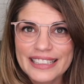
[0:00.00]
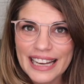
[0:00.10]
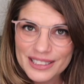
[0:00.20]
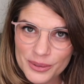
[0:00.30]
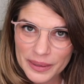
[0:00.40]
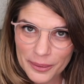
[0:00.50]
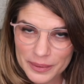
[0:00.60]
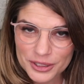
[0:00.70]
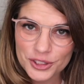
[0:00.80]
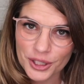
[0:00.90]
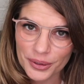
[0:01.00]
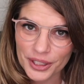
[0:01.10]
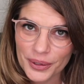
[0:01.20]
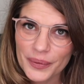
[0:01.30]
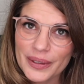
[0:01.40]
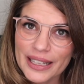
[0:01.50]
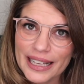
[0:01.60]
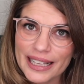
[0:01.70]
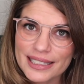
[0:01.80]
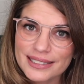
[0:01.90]
next one I wanna show you
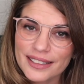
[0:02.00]
is